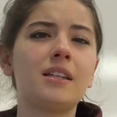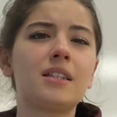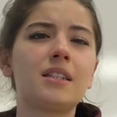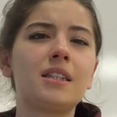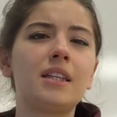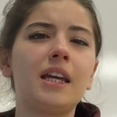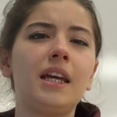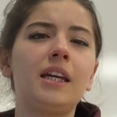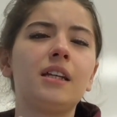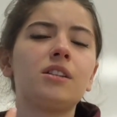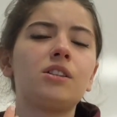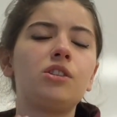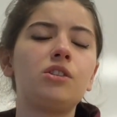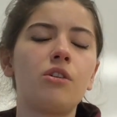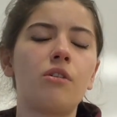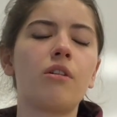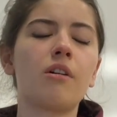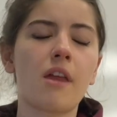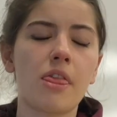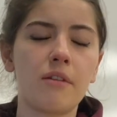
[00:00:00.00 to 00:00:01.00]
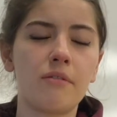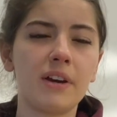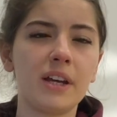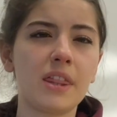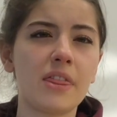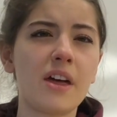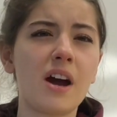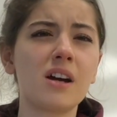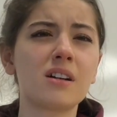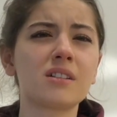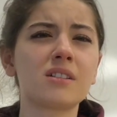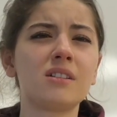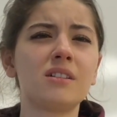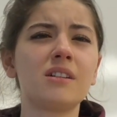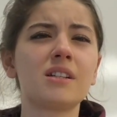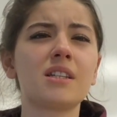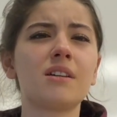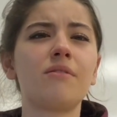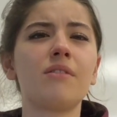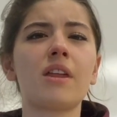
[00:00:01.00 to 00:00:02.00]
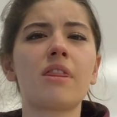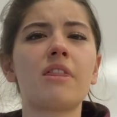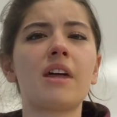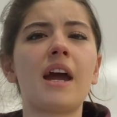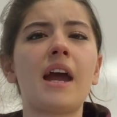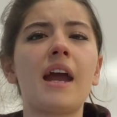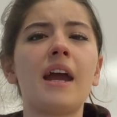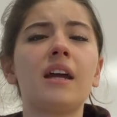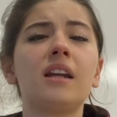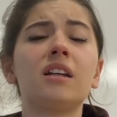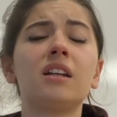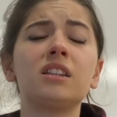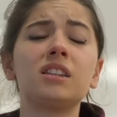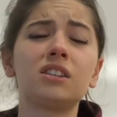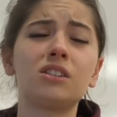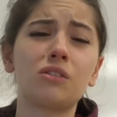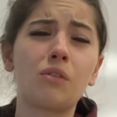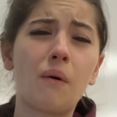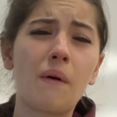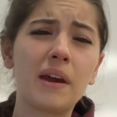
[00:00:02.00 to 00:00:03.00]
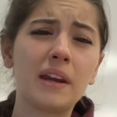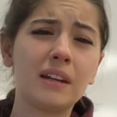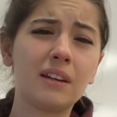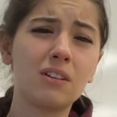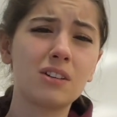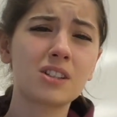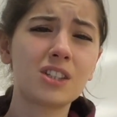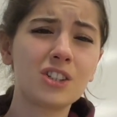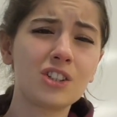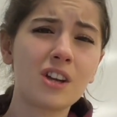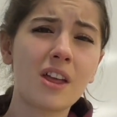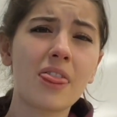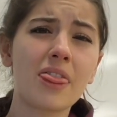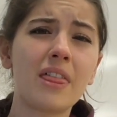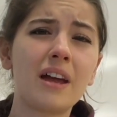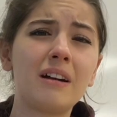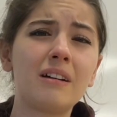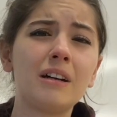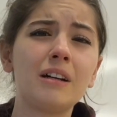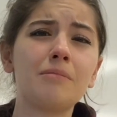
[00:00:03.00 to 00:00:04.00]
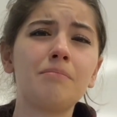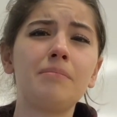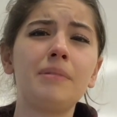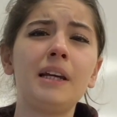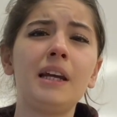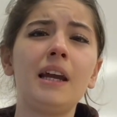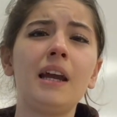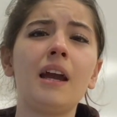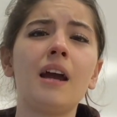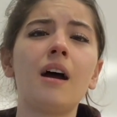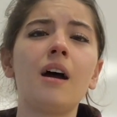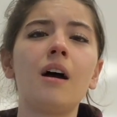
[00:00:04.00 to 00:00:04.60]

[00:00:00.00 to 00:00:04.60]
seeing 2 or 3 doctors every day, and undergoing oxygen therapy.